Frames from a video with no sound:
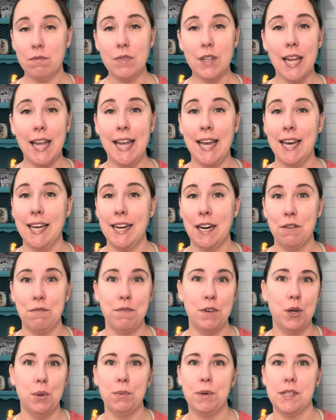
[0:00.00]
and I
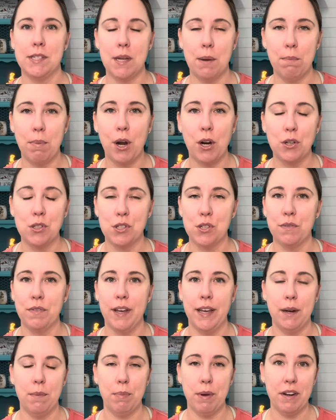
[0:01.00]
filmed some parts of
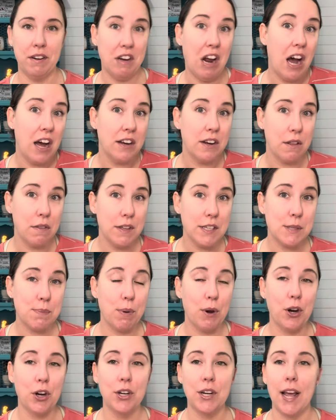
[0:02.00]
it, but not this
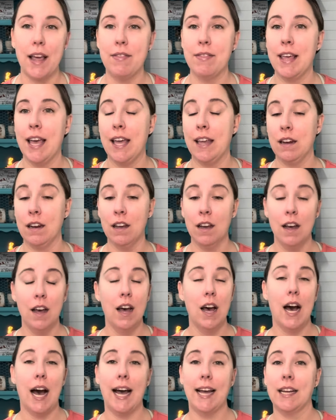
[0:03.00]
part. And then
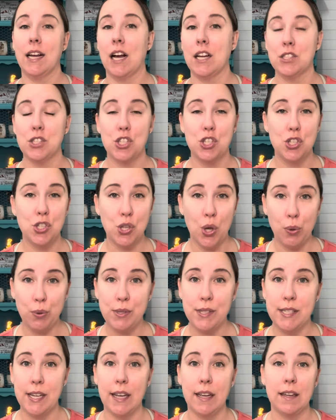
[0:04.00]
I got so
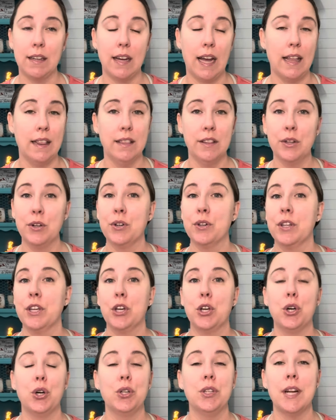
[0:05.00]
sick, I literally
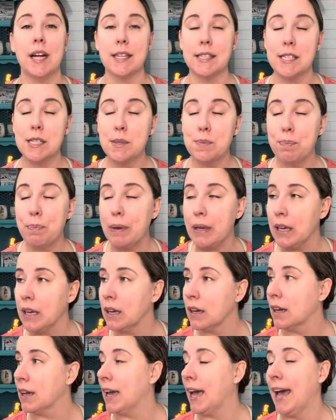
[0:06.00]
could not
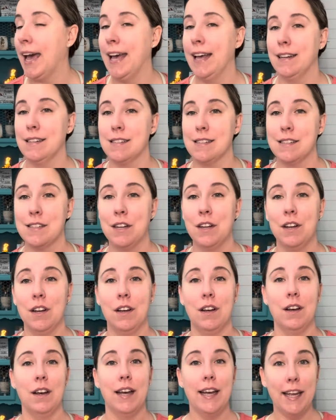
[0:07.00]
speak. And
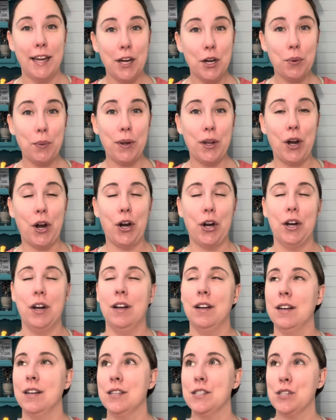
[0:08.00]
here we are.
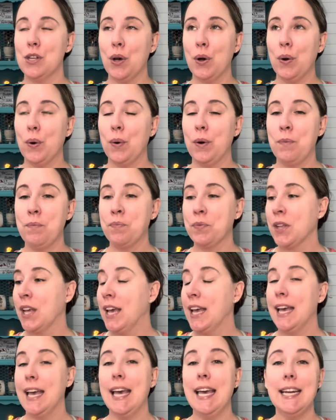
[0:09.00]
So
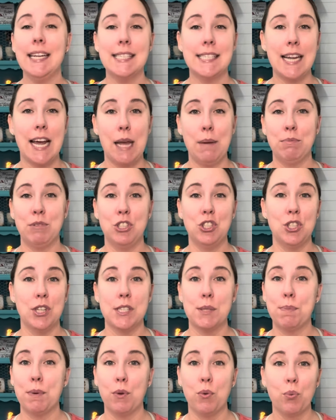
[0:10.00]
it is time to
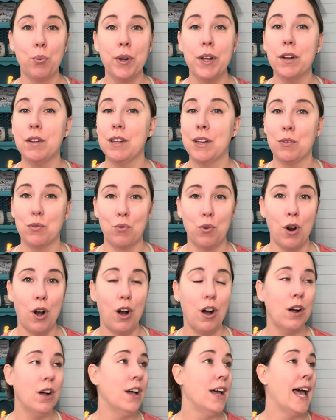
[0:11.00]
just be real and
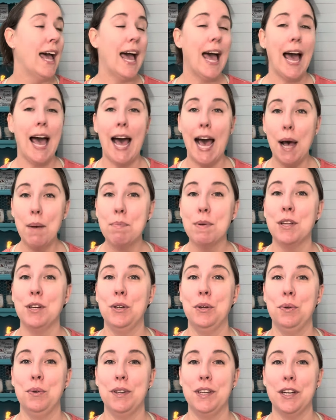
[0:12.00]
raw. Happy
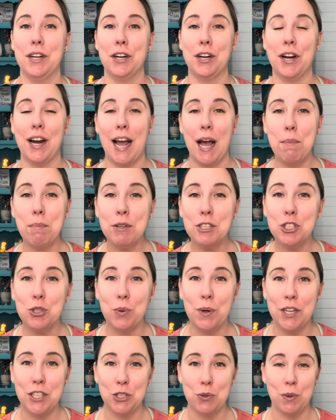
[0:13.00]
New Year. Happy
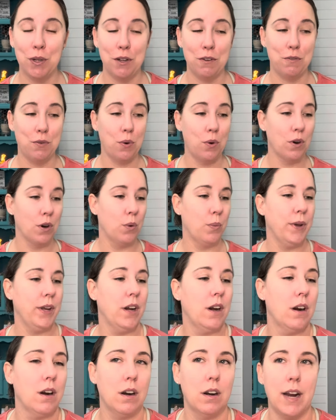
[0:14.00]
2024. We
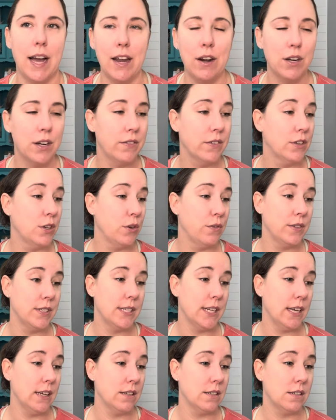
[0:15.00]
are, I don't even know the
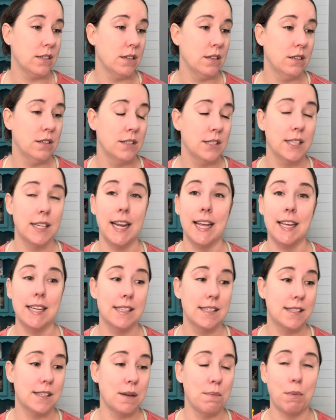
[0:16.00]
date. Today
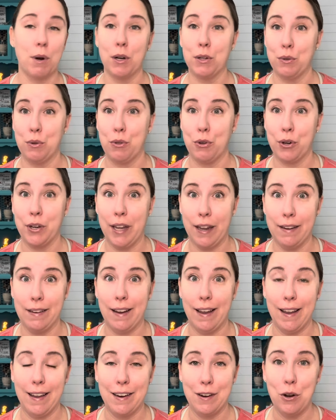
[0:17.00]
is Martin Luther King
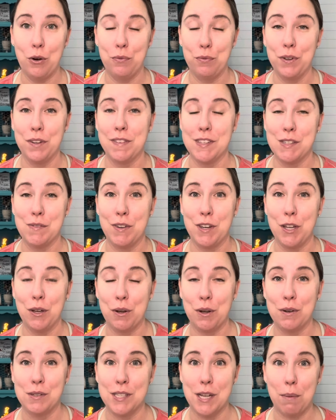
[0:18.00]
Day. And hopefully this video
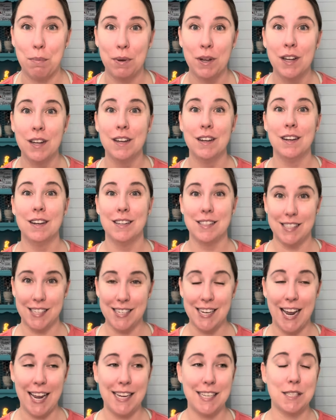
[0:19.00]
goes up
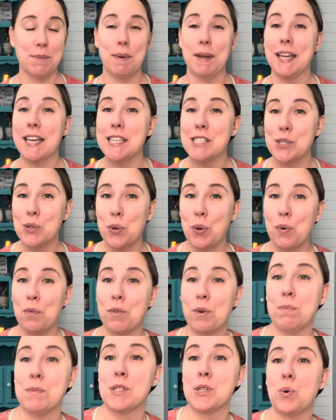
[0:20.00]
tonight. My kids are home
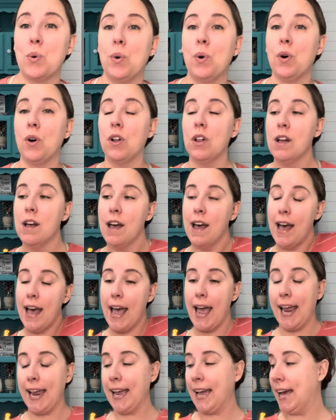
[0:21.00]
from school
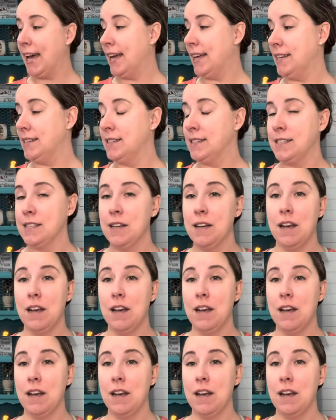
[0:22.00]
and